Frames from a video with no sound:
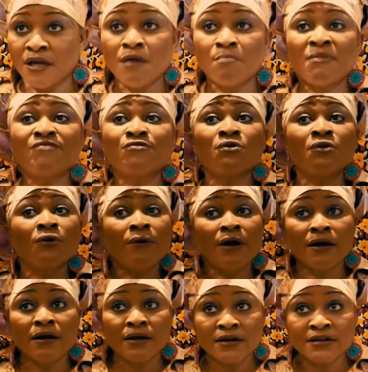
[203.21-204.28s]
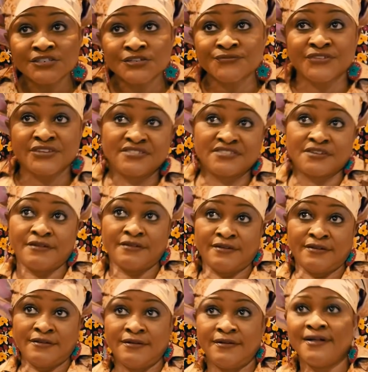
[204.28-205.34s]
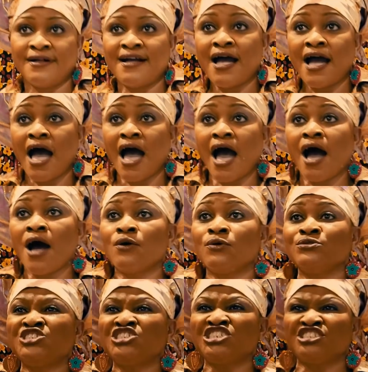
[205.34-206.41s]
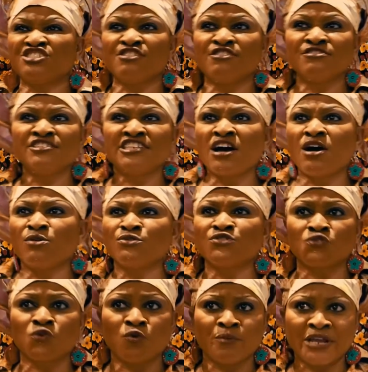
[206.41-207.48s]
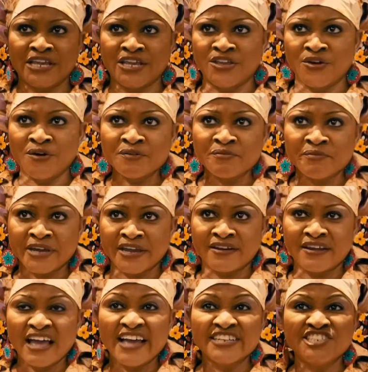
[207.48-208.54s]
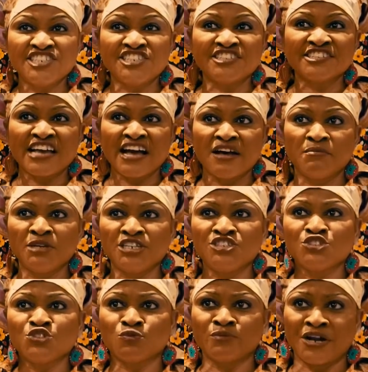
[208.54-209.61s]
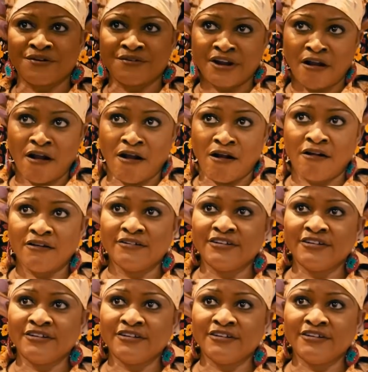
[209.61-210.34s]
Mavungu heard of this girl, how she turned down so many young men and determined to marry her.